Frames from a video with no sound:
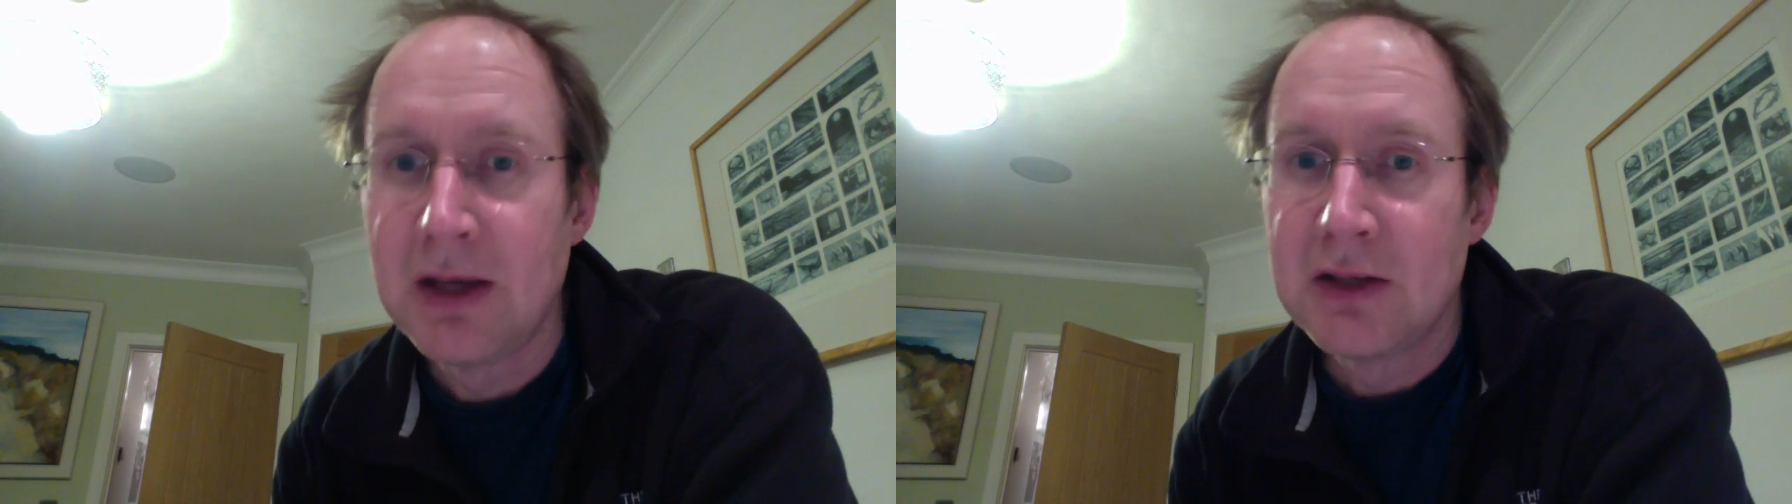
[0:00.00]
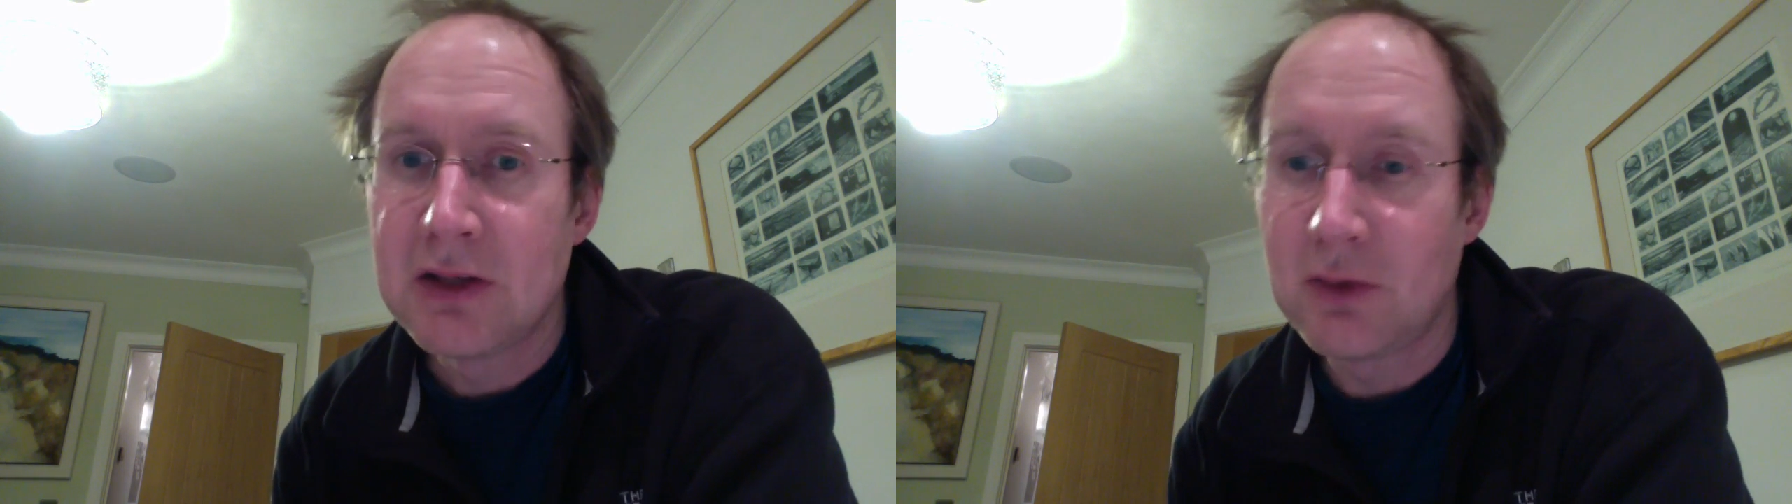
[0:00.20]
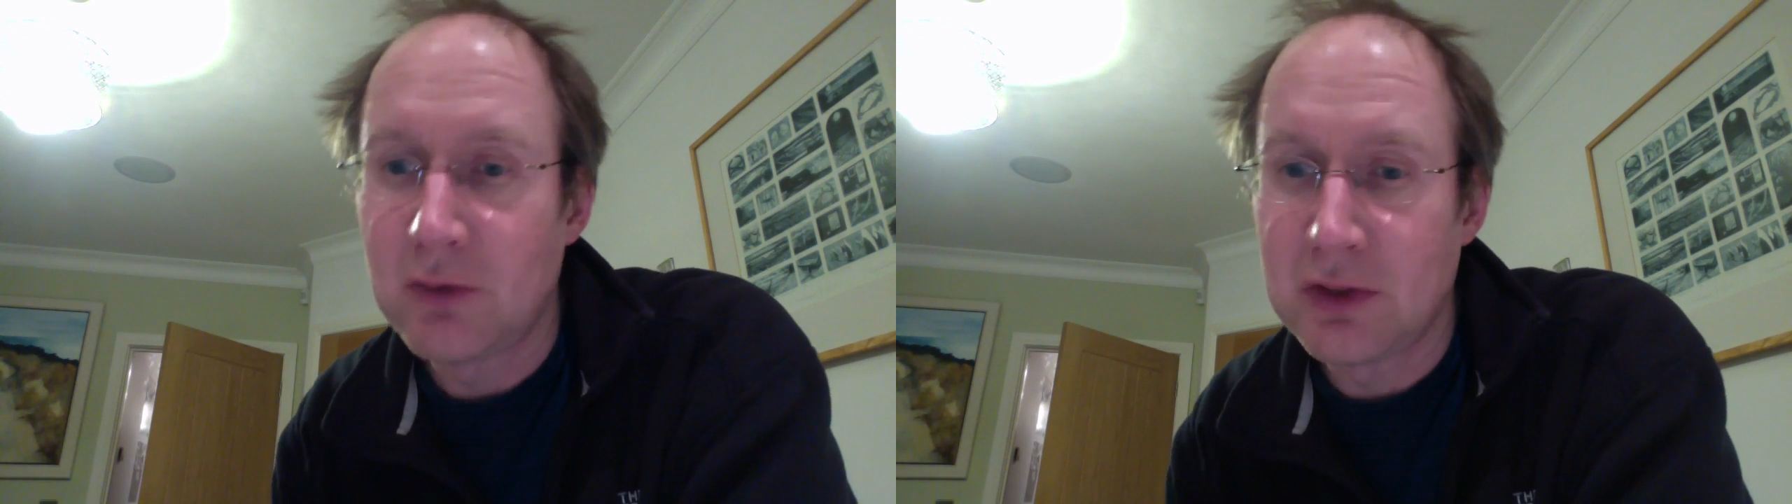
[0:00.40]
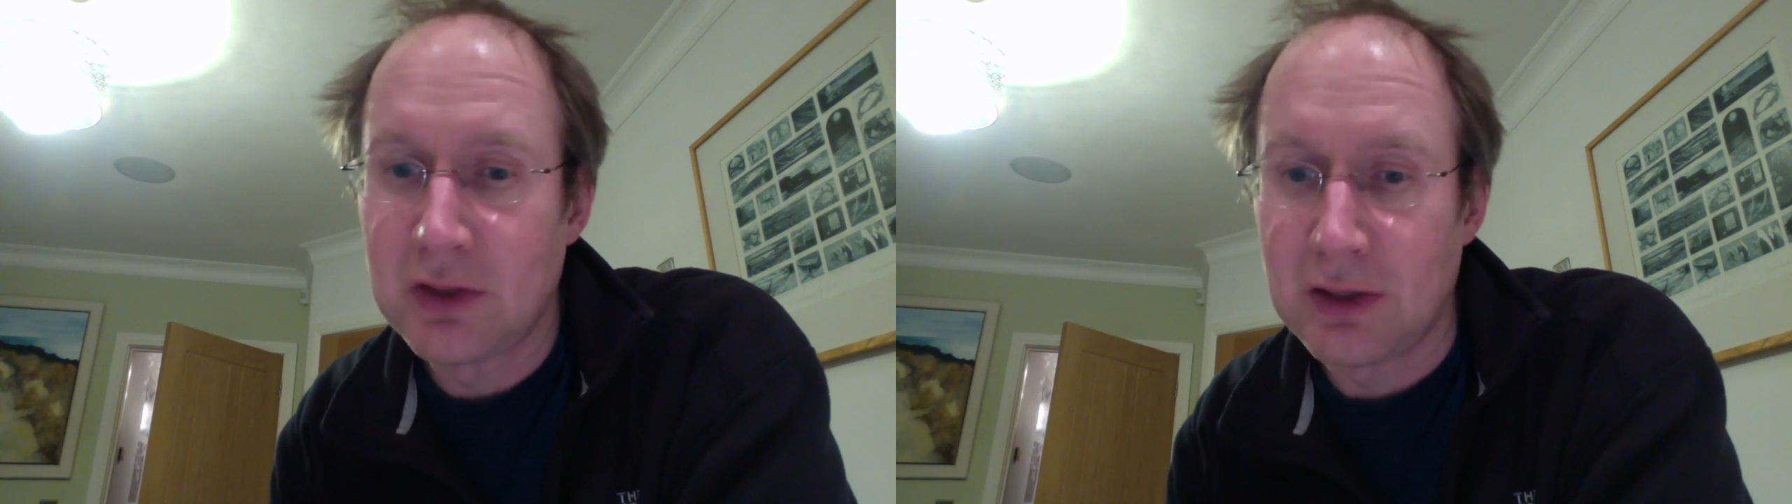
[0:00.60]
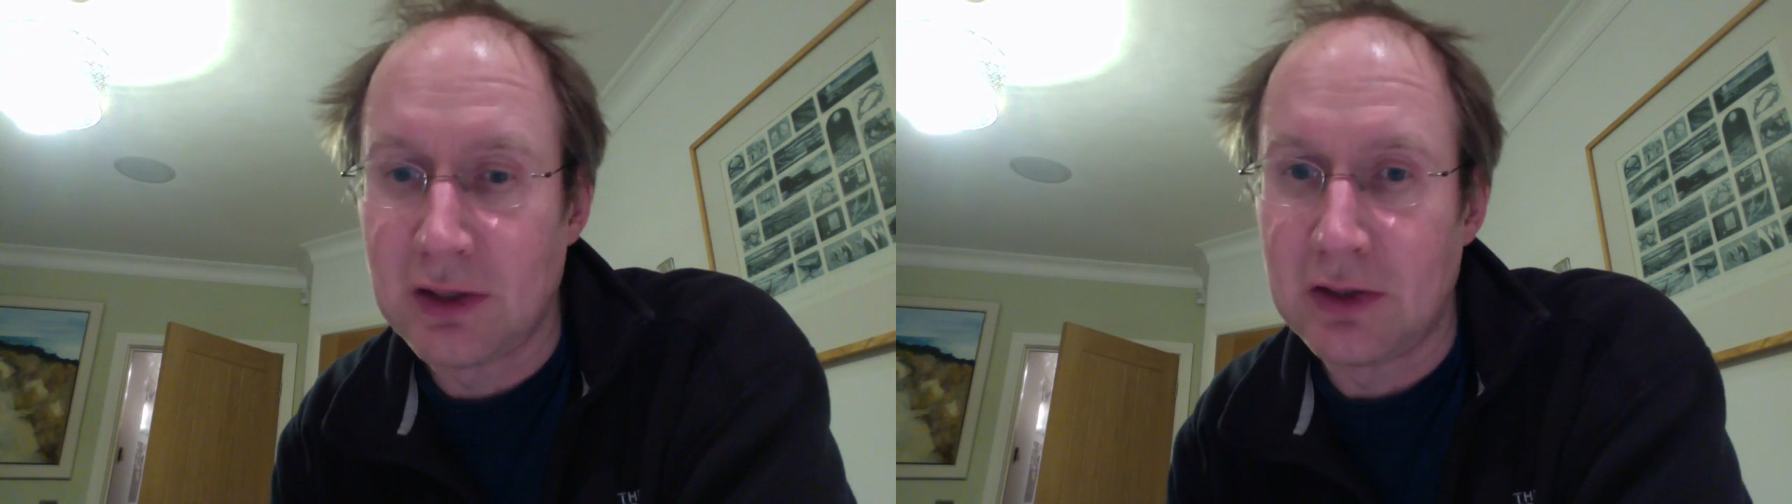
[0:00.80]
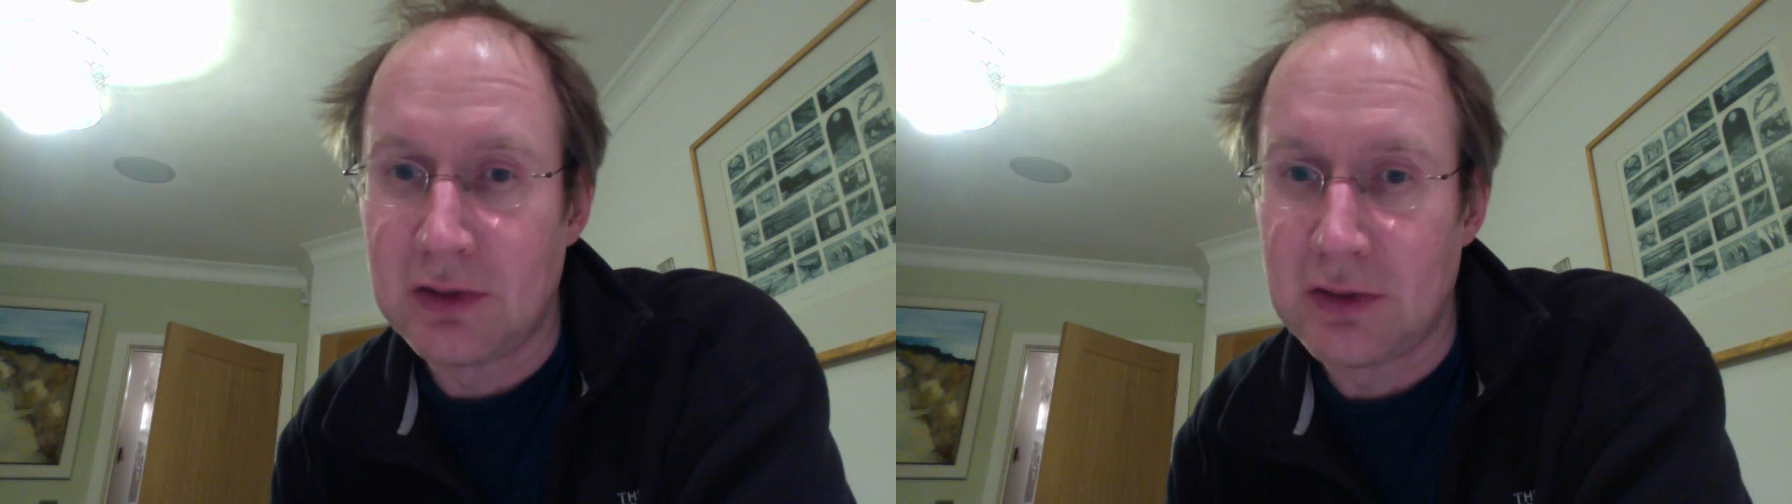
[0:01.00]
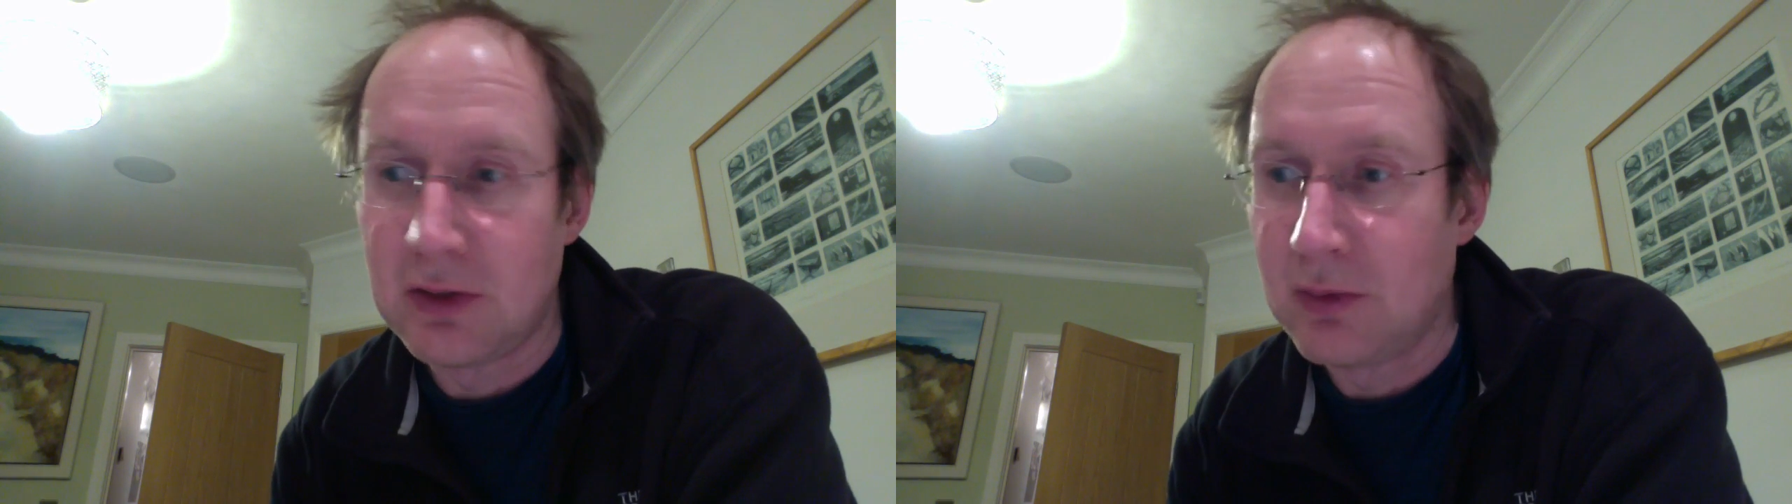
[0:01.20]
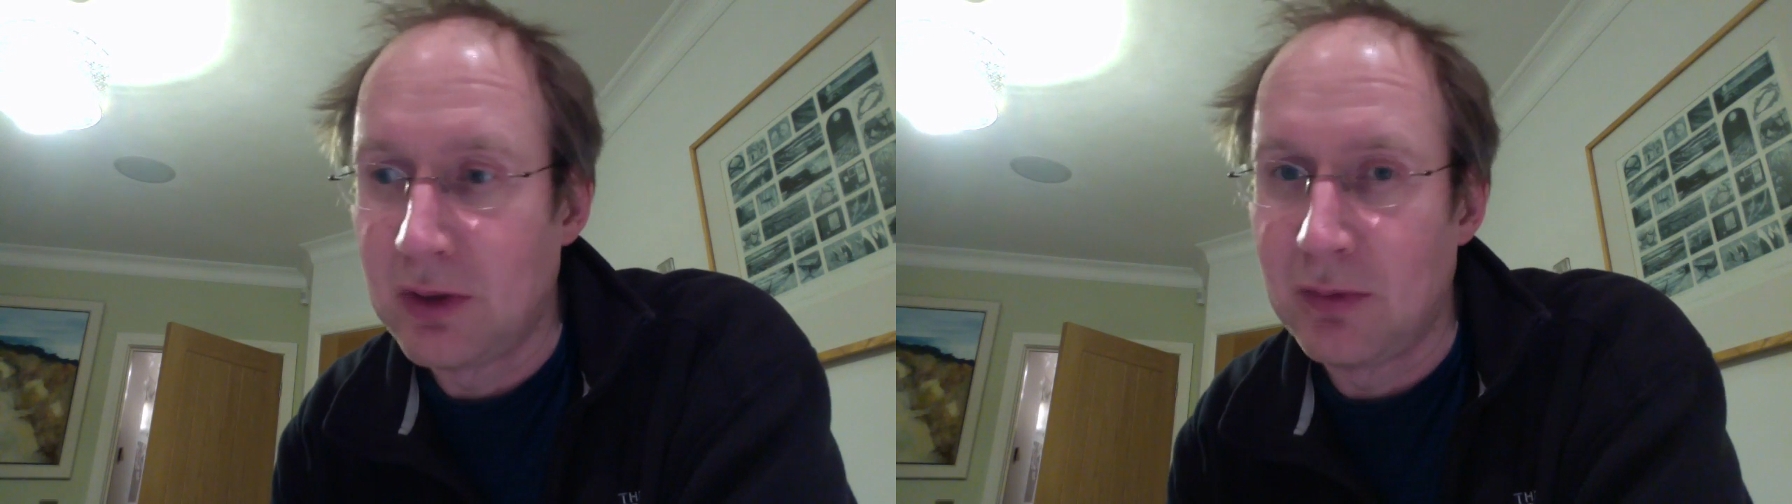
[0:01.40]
So the first thing I'd like you to do